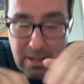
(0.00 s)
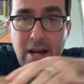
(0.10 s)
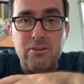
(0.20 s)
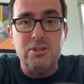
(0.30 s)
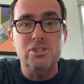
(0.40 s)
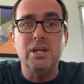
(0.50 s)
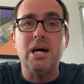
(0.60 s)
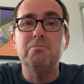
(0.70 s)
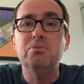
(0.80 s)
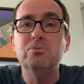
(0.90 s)
the Elton
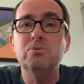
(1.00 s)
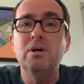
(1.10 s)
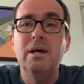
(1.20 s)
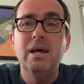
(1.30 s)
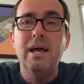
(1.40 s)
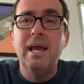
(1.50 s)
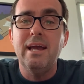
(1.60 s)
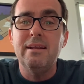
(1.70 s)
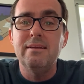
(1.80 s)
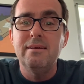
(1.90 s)
John pool
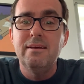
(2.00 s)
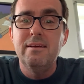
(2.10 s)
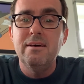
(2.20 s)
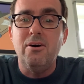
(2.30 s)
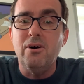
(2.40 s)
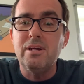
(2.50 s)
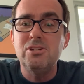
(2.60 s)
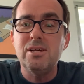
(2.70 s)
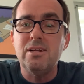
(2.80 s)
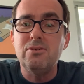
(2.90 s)
and Honky
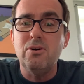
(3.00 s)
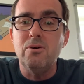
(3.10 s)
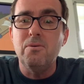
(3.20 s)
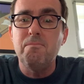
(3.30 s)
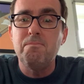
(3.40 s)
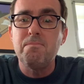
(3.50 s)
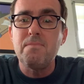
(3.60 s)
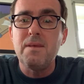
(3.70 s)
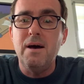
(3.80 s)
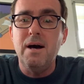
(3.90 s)
Chateau.
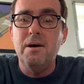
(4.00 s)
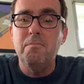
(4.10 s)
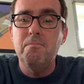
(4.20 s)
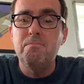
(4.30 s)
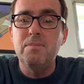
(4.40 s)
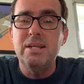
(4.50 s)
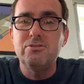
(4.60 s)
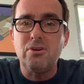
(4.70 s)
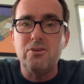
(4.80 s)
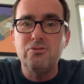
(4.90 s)
It
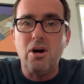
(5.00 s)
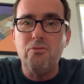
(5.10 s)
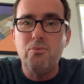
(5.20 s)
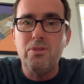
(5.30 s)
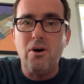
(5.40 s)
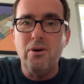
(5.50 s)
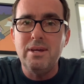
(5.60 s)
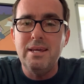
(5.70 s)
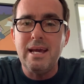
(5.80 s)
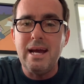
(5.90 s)
starts off with
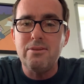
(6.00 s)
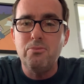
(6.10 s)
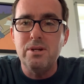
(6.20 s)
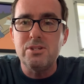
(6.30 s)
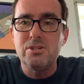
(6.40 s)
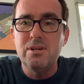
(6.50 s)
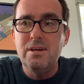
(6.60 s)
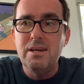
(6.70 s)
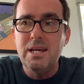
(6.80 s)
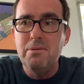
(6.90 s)
Honky Cat, which
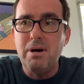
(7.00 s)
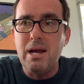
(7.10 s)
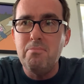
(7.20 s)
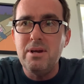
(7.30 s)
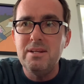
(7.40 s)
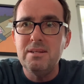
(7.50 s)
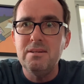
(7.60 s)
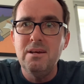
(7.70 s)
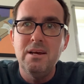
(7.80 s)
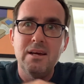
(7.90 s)
in my
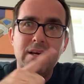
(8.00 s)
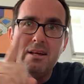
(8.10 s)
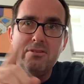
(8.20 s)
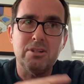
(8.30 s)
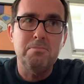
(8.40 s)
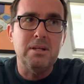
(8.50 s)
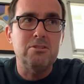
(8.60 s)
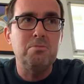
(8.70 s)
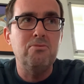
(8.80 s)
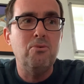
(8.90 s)
opinion, and I talked about
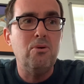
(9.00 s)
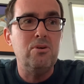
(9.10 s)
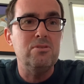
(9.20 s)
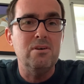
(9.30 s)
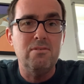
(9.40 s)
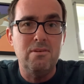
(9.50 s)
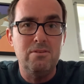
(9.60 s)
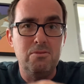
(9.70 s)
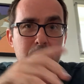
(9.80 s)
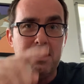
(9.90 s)
this before, is
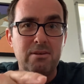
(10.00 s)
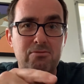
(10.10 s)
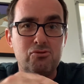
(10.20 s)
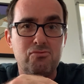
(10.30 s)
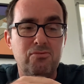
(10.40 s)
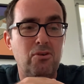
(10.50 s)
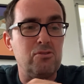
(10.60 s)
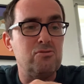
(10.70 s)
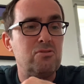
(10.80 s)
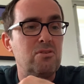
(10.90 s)
you pick a
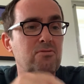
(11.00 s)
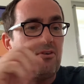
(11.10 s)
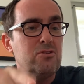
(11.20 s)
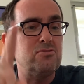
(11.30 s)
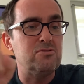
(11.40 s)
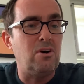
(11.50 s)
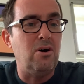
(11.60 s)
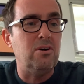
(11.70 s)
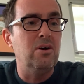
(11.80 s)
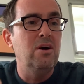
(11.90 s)
first
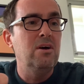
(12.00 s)
song